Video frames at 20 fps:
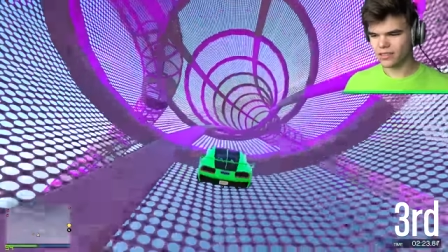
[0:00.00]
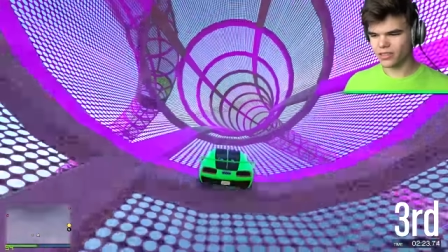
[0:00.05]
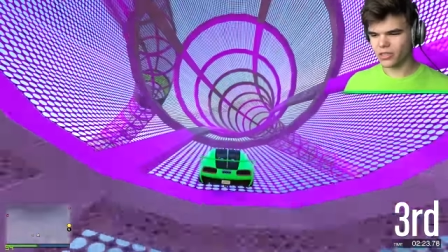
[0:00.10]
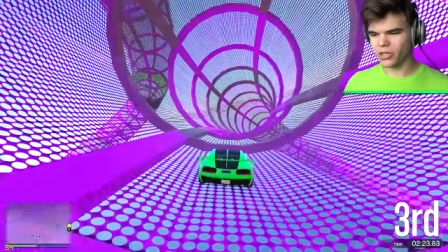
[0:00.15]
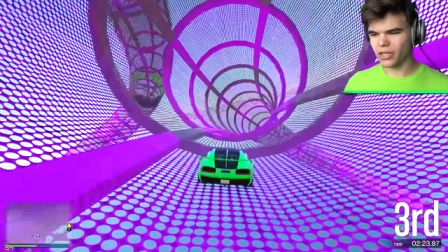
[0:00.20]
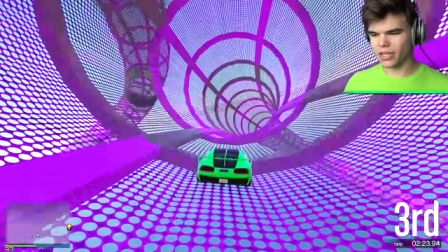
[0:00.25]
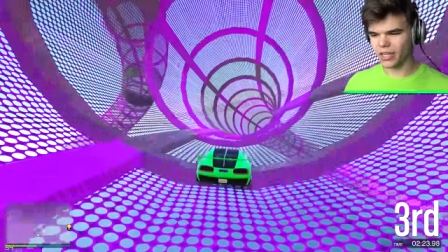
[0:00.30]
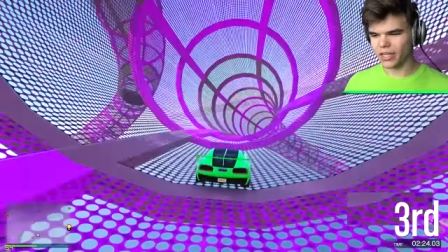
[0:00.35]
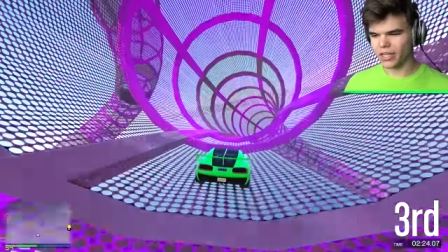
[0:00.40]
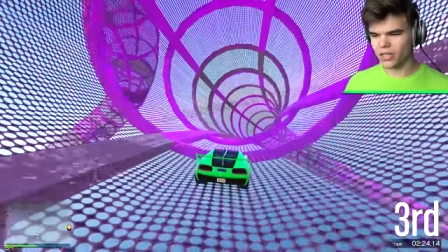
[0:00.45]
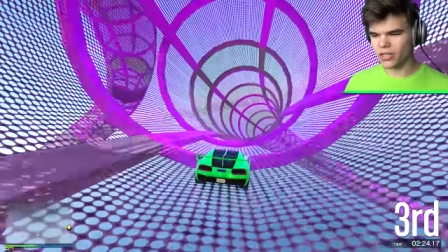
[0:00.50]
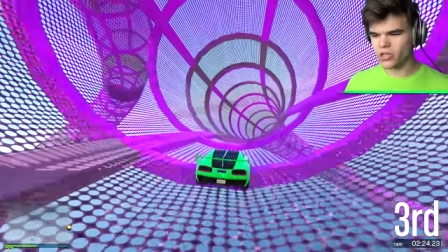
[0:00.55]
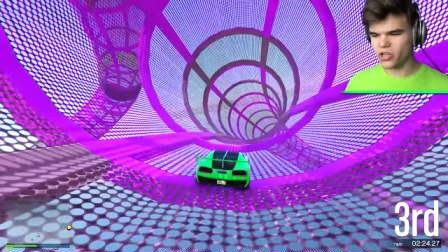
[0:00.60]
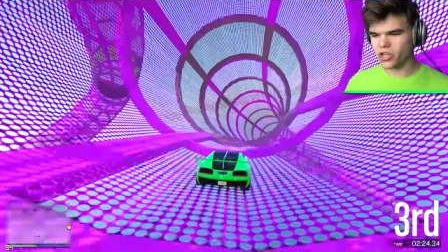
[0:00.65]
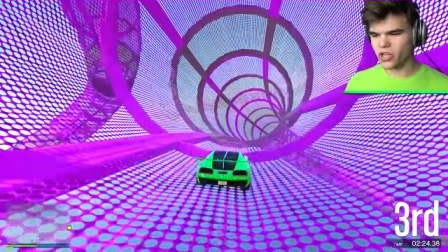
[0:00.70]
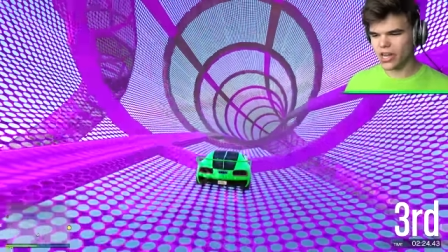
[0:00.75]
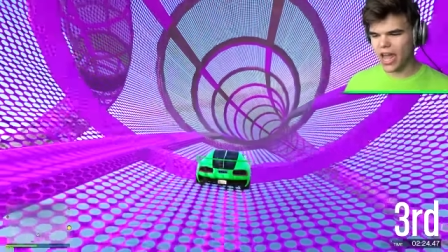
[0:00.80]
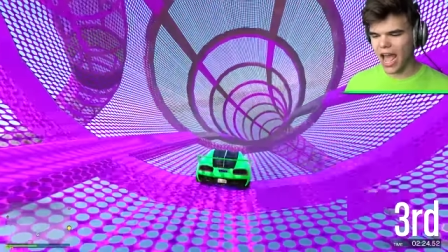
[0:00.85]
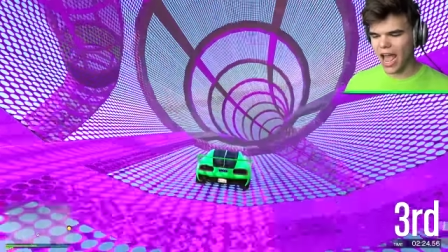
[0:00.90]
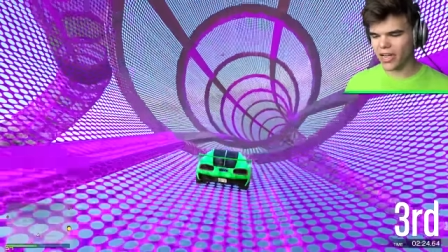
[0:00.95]
Torty, I'm, you
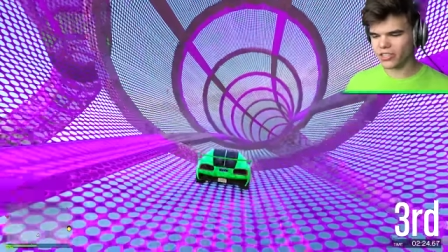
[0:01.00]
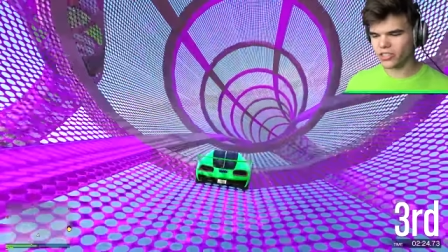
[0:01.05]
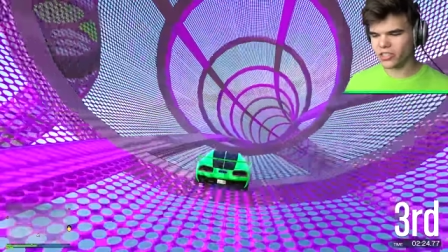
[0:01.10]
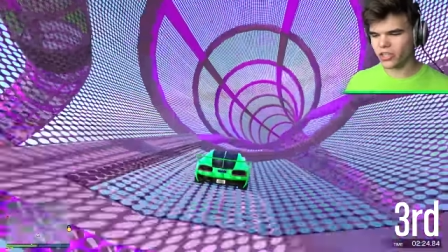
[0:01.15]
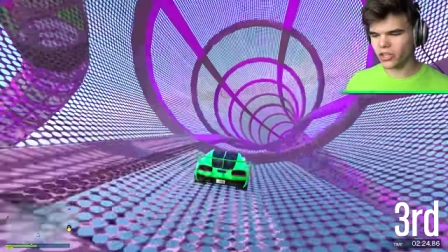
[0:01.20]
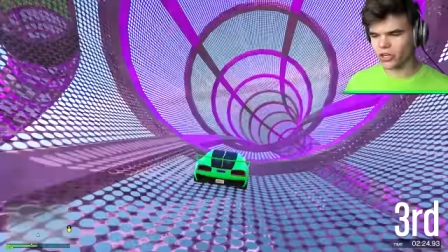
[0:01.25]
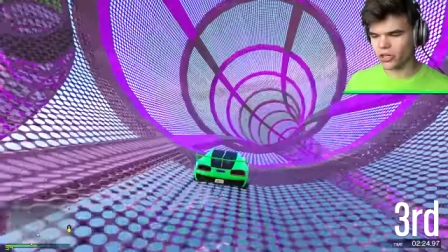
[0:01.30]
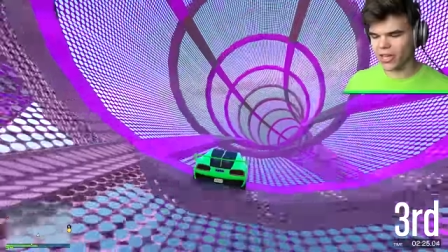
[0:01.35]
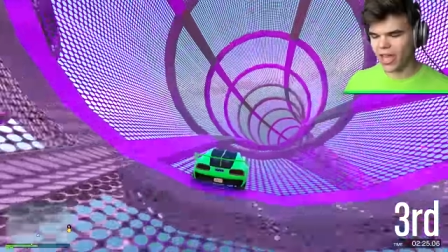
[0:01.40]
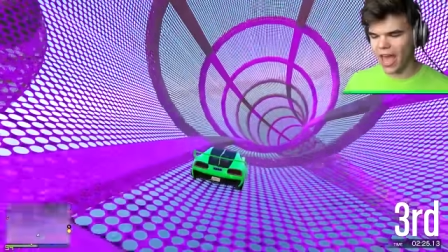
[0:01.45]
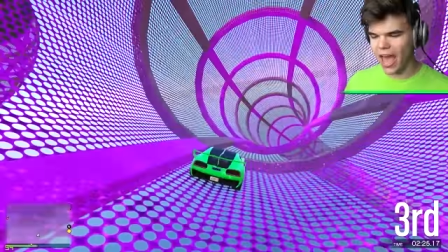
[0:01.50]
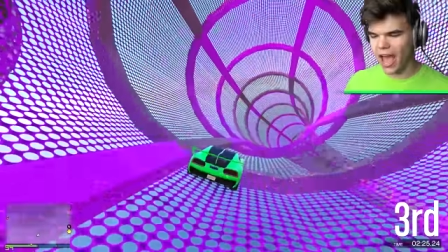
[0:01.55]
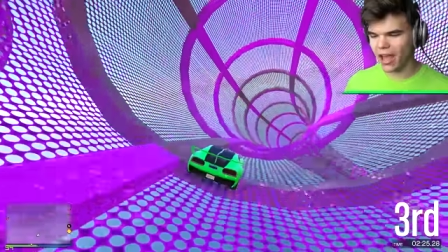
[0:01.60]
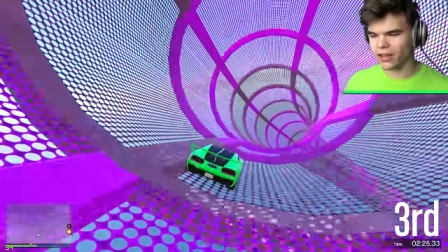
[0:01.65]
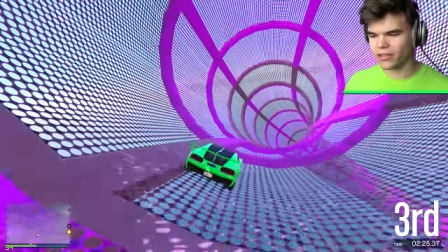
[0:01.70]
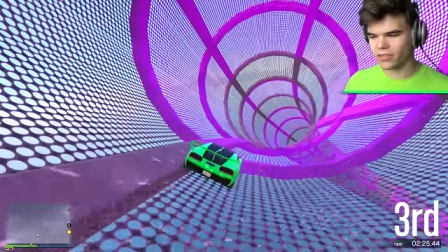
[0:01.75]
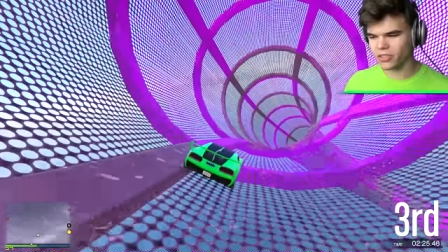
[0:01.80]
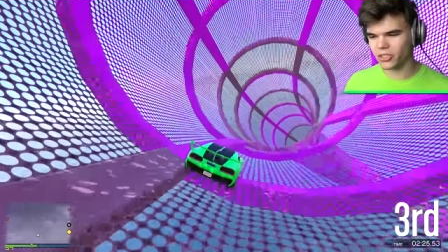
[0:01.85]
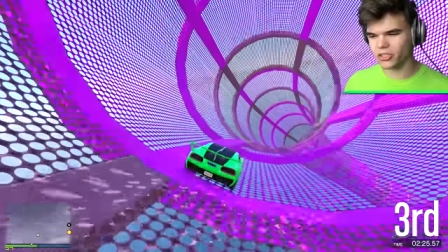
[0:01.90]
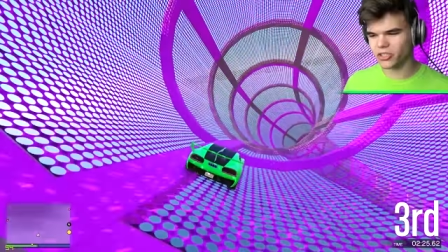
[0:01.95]
should I'm, ask your cat
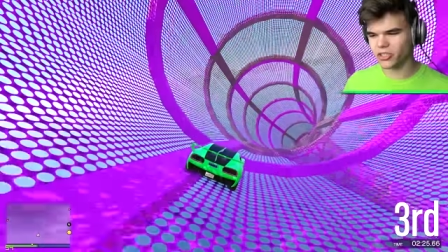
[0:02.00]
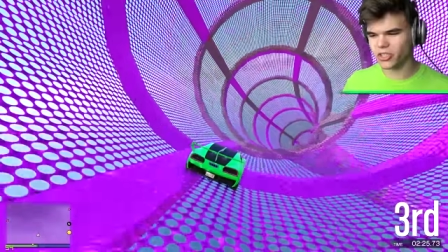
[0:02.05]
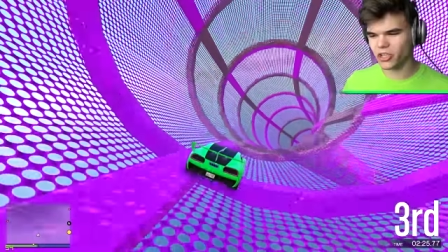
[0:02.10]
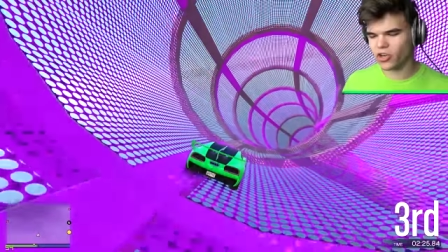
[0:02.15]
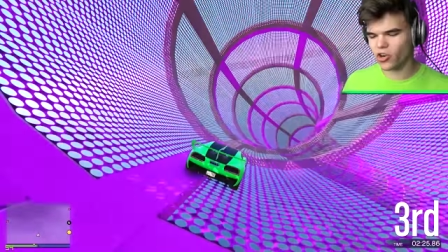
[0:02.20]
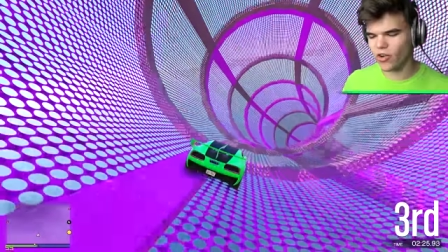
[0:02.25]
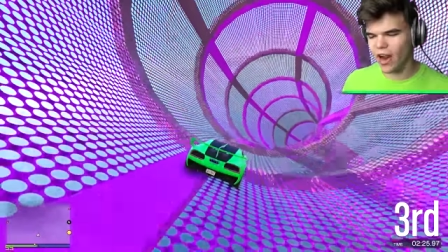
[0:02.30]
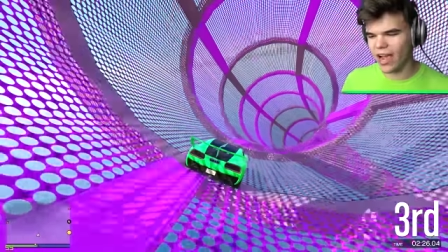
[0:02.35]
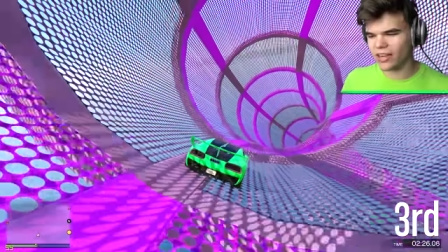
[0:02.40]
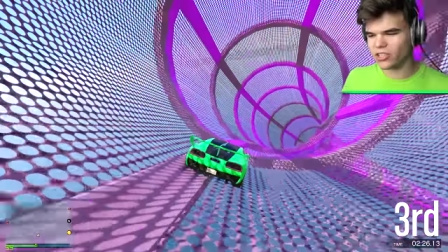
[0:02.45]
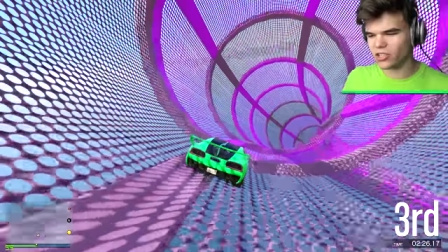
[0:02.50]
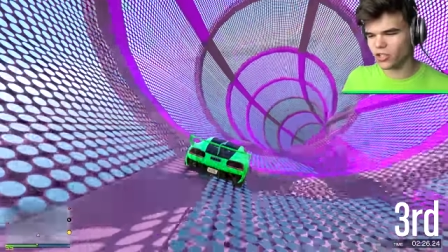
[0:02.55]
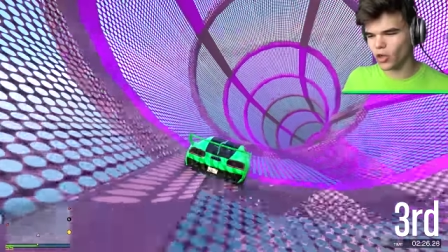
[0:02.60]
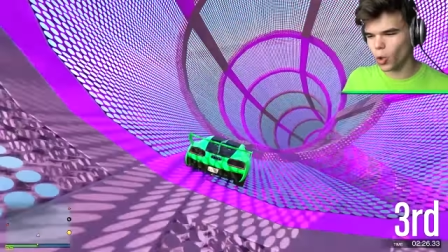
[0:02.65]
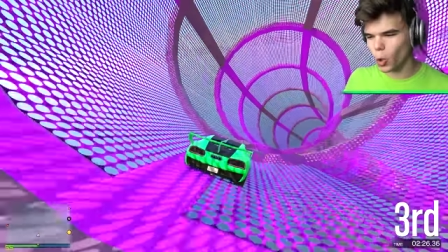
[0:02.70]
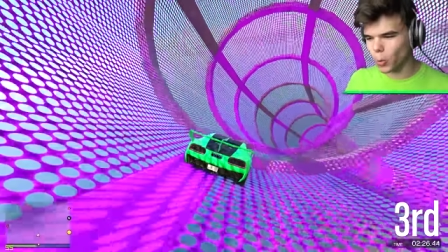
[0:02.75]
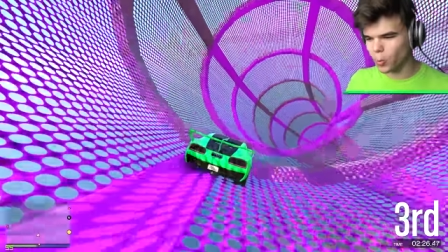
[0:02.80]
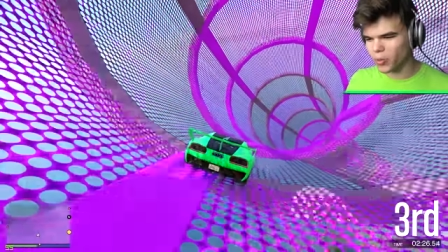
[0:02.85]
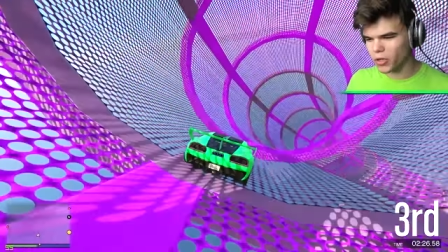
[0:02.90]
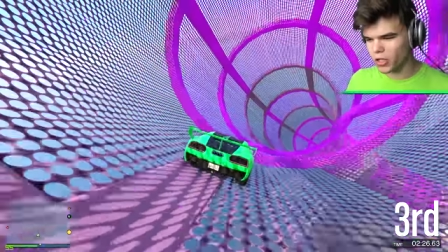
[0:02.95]
I'm, to scratch
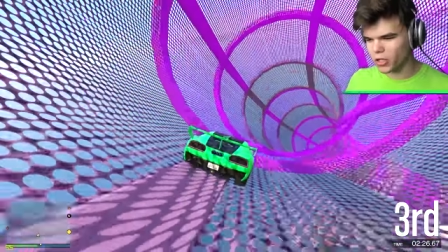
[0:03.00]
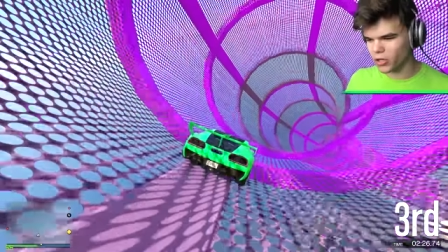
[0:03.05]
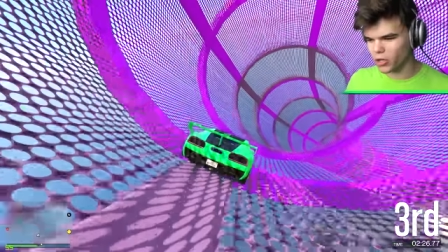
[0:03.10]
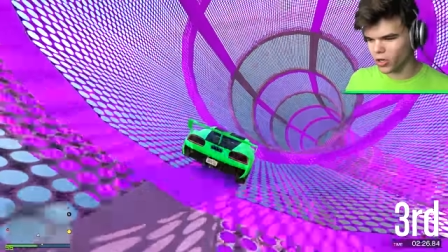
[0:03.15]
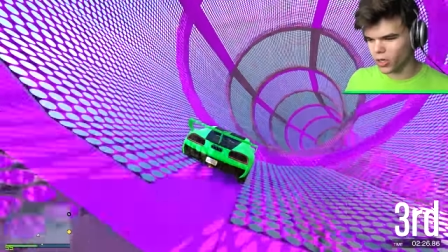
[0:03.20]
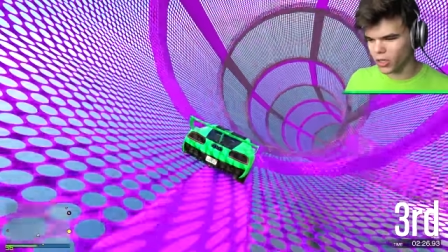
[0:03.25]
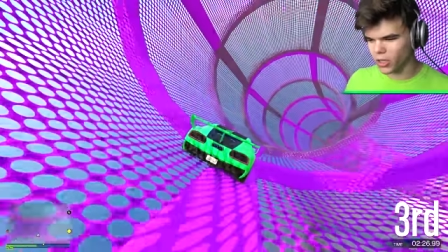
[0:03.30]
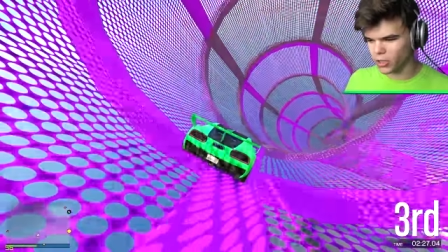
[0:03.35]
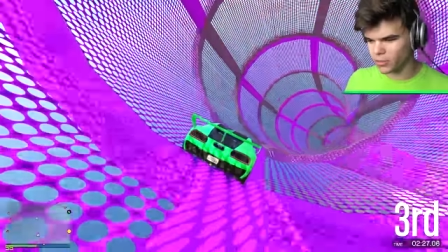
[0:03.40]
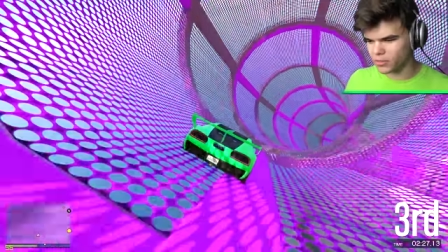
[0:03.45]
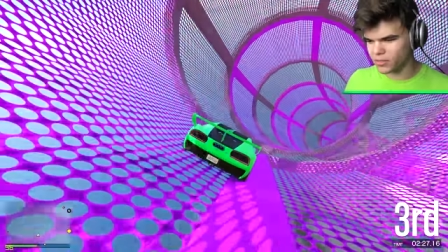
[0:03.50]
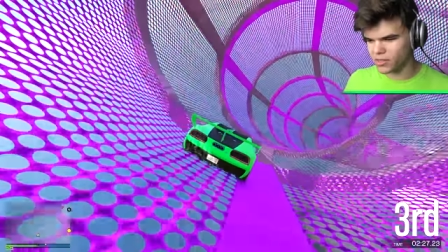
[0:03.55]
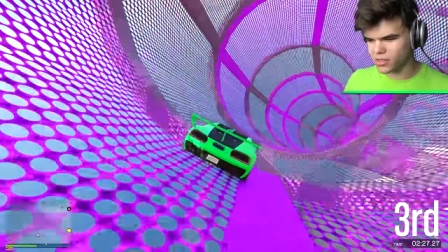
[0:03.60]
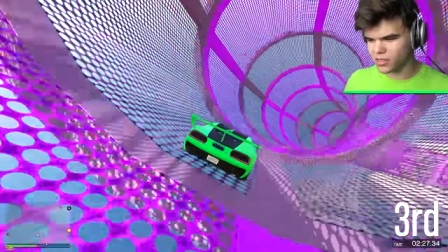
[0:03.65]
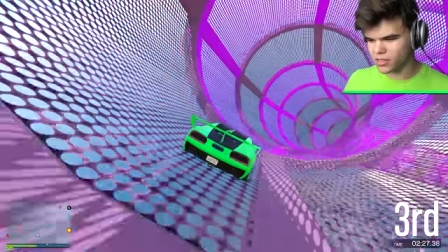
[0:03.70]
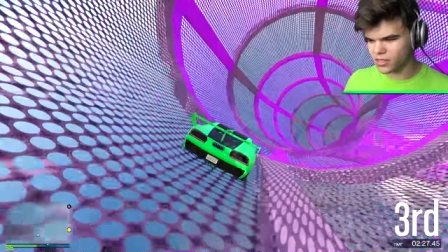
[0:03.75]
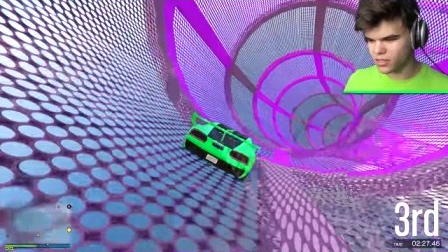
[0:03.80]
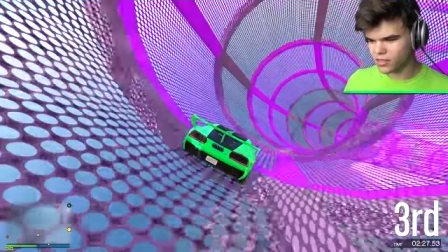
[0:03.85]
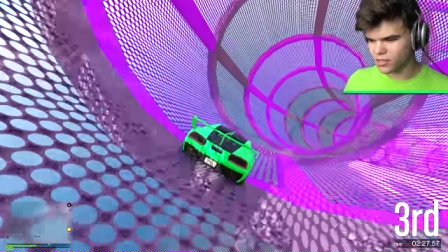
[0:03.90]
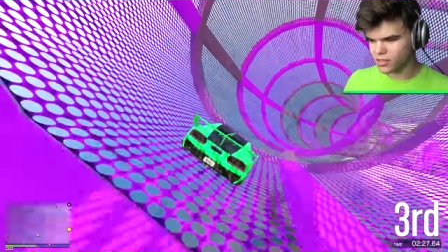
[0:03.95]
open your
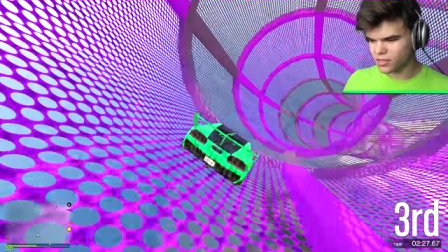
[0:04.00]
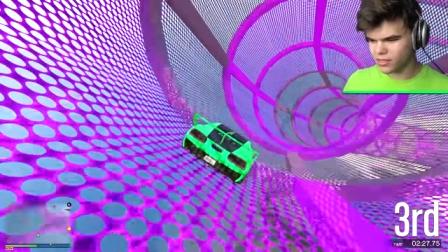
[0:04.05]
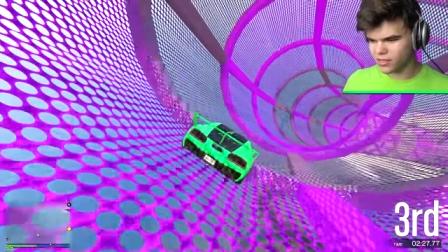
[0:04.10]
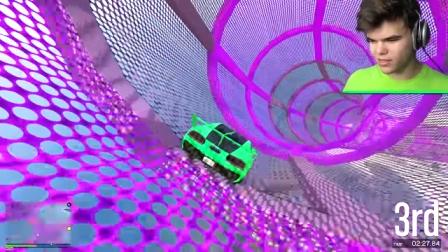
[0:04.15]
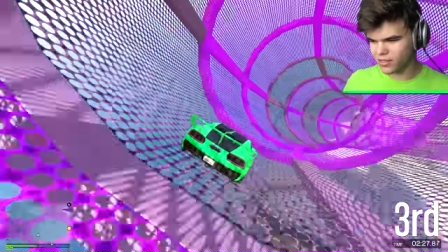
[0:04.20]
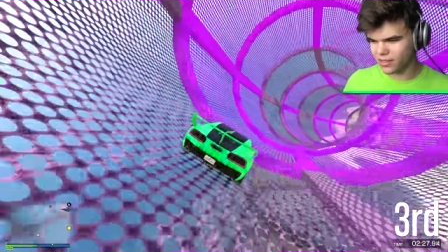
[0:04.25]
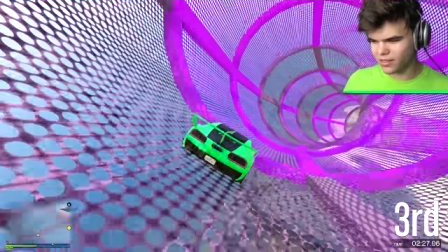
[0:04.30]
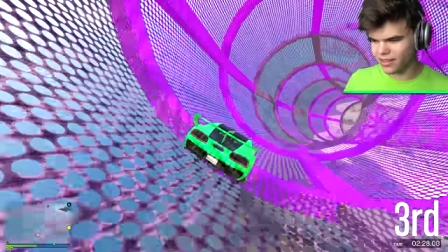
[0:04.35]
arms. Well,